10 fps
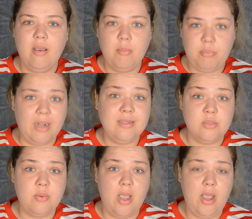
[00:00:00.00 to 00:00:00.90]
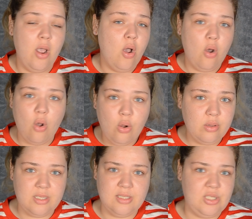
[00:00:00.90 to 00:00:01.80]
brands were
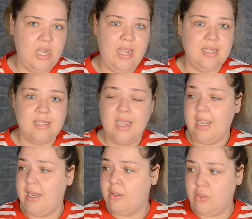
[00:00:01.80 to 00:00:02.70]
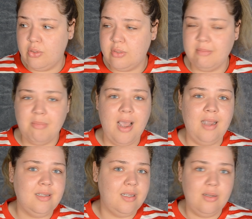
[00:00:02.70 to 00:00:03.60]
all these years, including
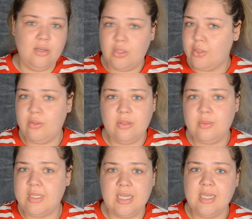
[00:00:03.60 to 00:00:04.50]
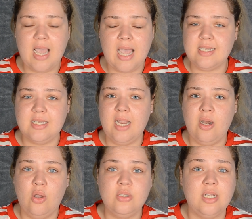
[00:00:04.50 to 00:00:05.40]
MAC, including Estee
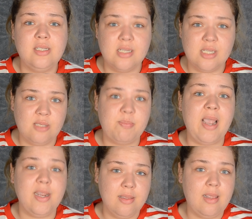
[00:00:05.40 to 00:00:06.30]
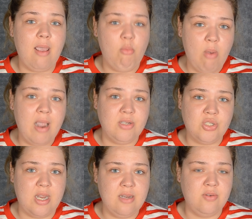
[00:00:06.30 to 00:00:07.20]
Lauder, despite their wide
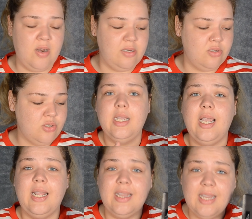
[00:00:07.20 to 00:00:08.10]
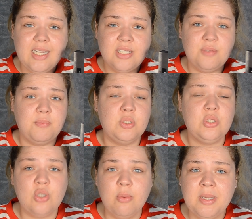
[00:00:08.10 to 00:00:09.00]
shade range. And this, for
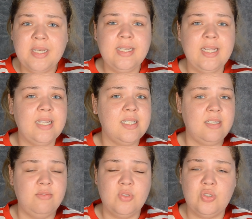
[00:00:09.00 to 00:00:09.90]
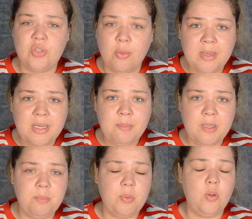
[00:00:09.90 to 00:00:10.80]
so many years and for so many
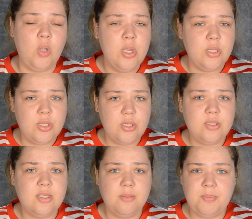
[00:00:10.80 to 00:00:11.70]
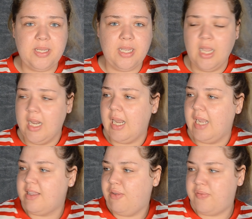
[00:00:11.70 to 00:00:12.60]
people, used to be
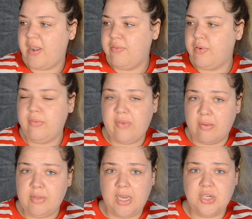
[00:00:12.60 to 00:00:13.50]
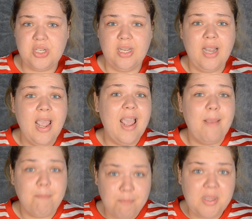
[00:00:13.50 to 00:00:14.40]
like the favourite foundation
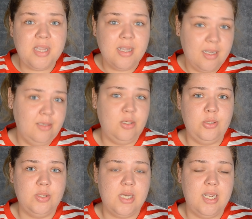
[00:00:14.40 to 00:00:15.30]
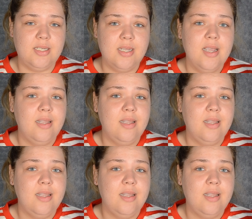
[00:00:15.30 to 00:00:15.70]
me included.